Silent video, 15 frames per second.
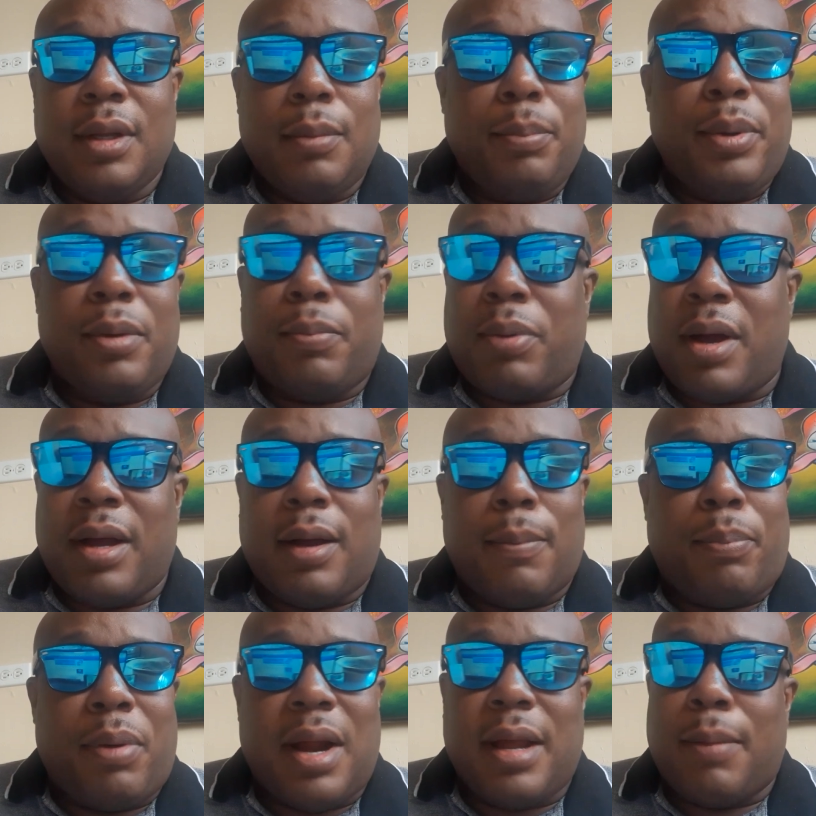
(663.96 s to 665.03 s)
probably
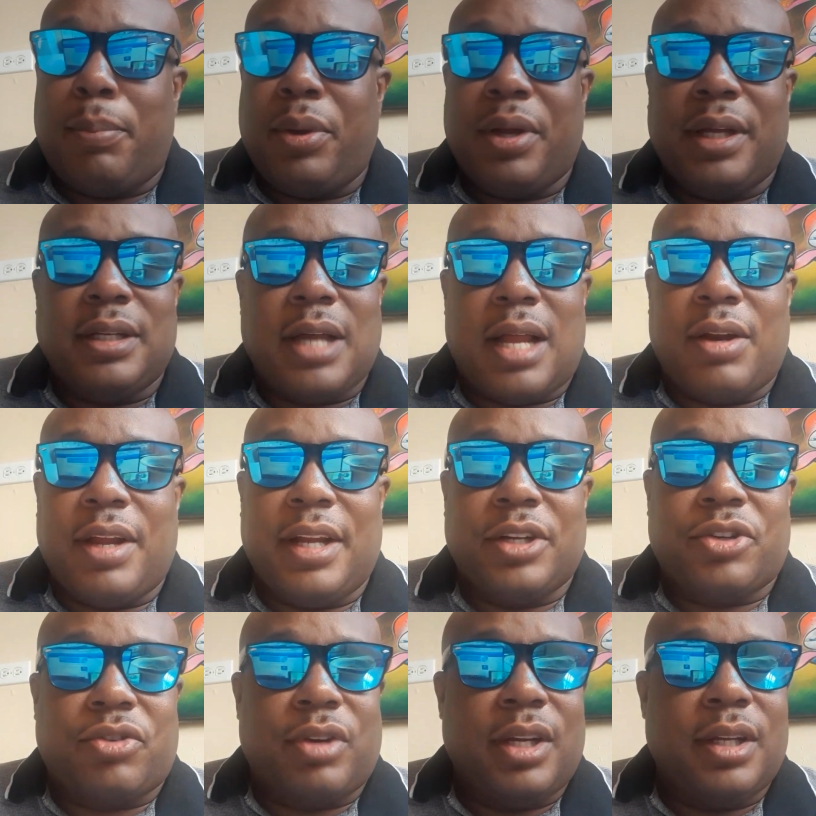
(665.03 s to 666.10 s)
$1 billion
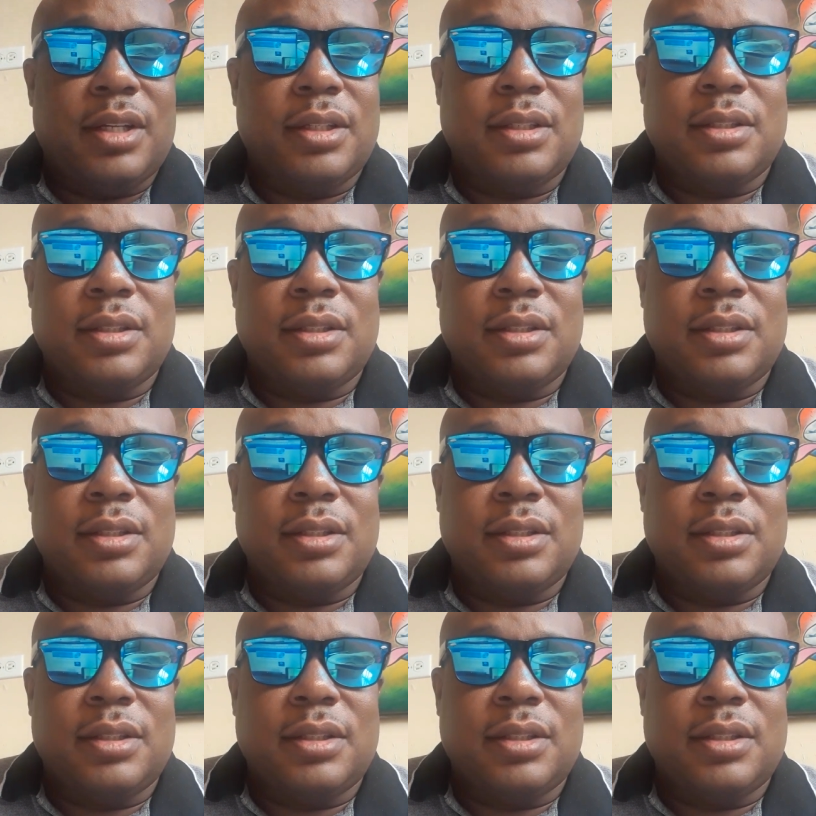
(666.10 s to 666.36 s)
industry.